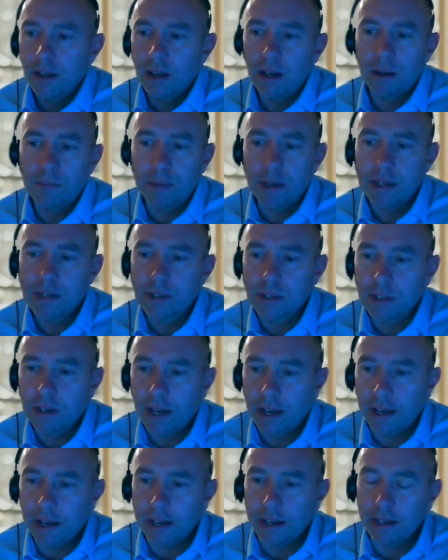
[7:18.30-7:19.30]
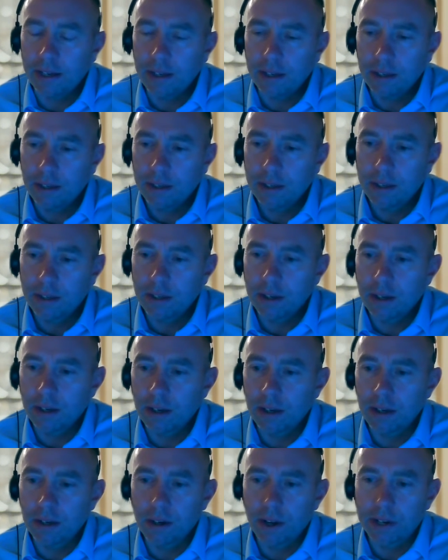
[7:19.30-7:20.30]
isn't
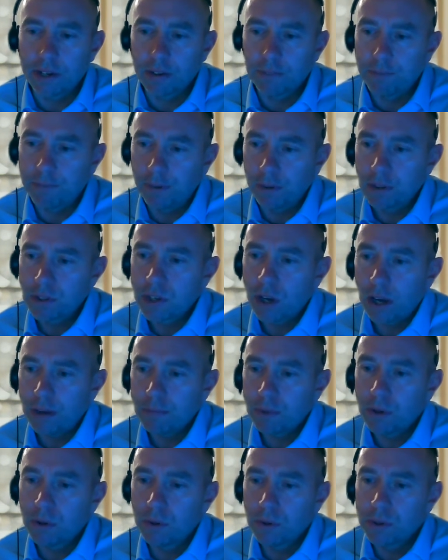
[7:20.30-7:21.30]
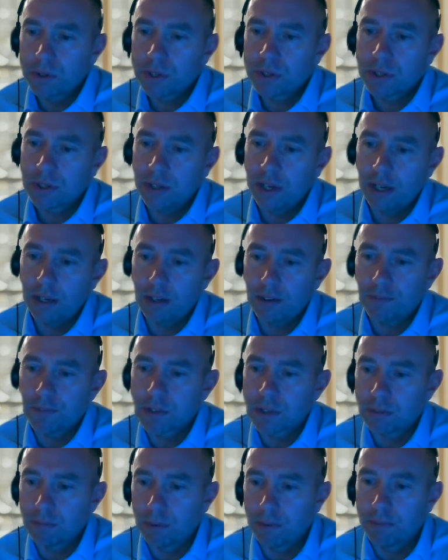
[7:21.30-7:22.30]
like a full-time course needed for
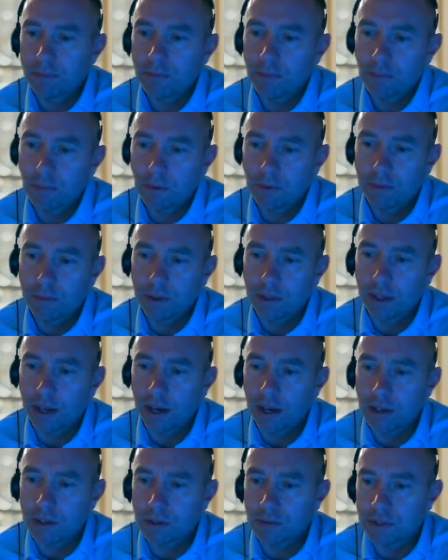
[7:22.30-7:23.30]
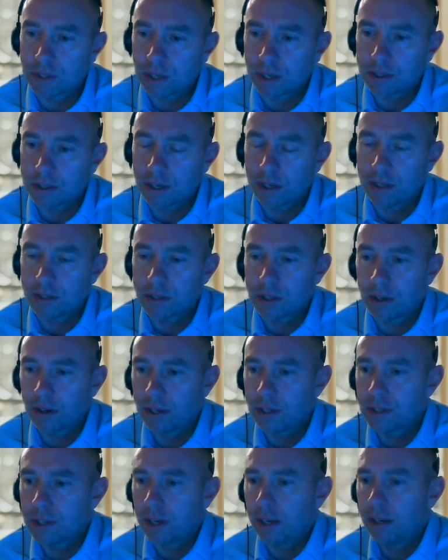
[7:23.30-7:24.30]
someone with the age of 16 to
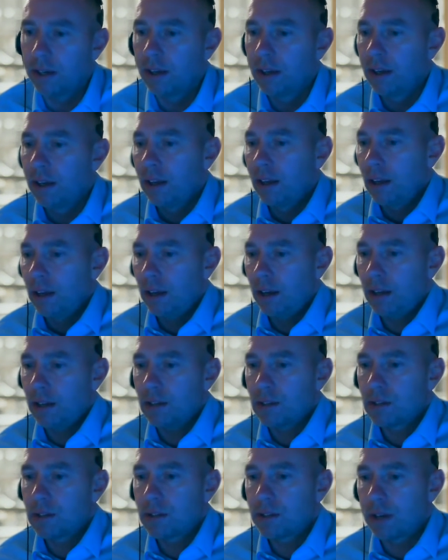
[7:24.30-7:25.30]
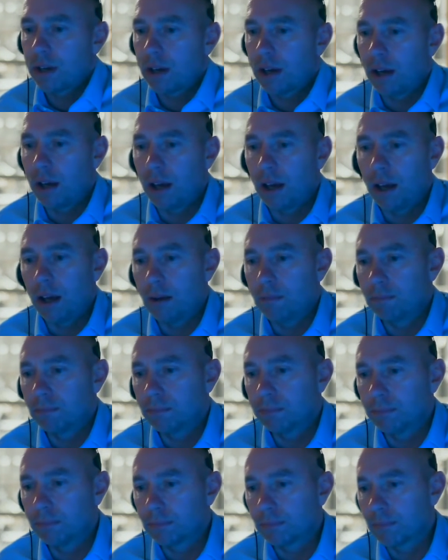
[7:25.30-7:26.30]
19. It's
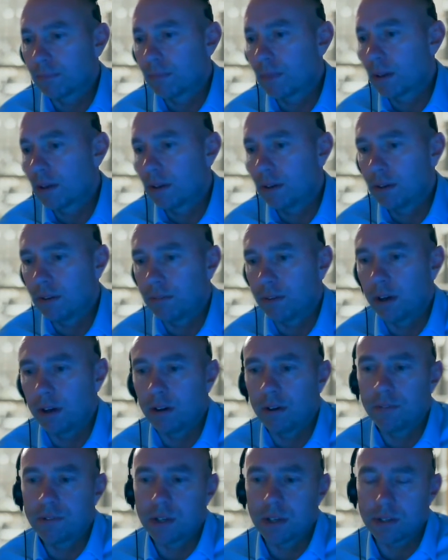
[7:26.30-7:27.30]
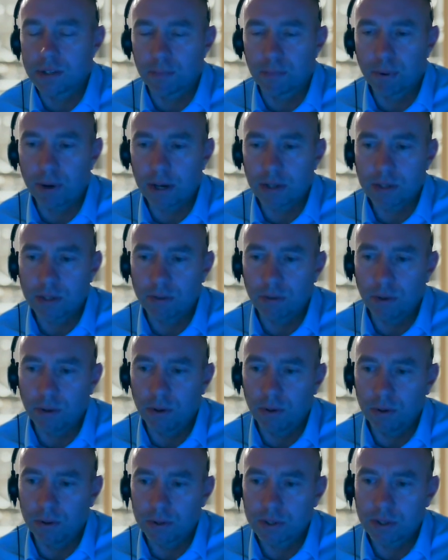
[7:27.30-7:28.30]
obviously it's a practical
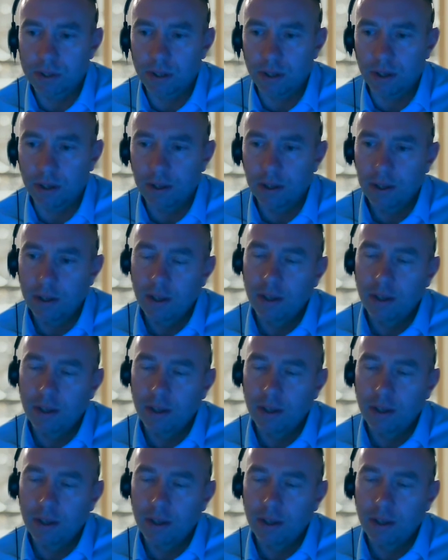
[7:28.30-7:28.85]
course that